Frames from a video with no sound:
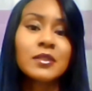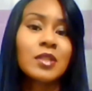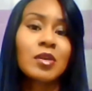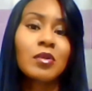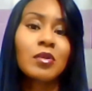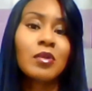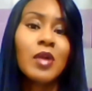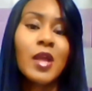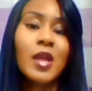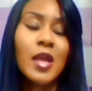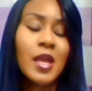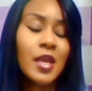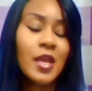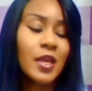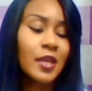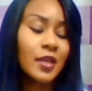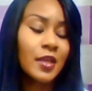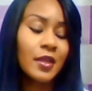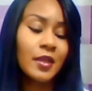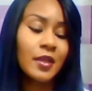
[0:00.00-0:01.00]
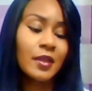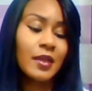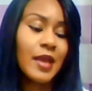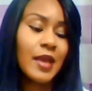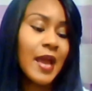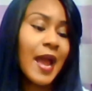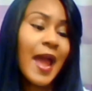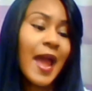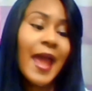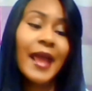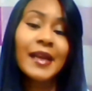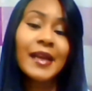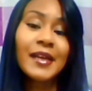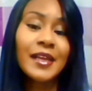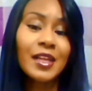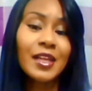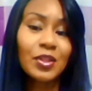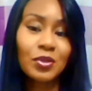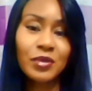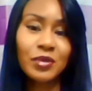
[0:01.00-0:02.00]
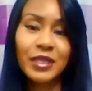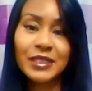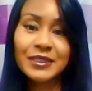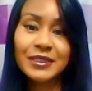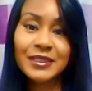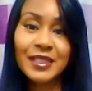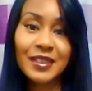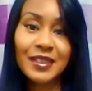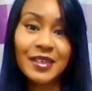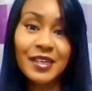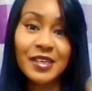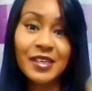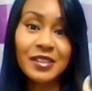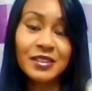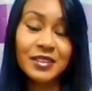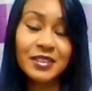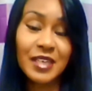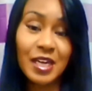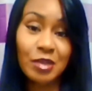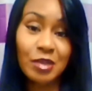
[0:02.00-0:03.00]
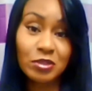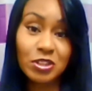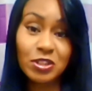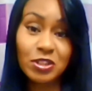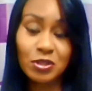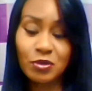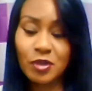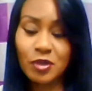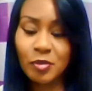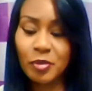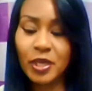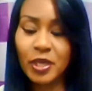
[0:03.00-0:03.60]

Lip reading: So I had to get through that set of nails that I was doing.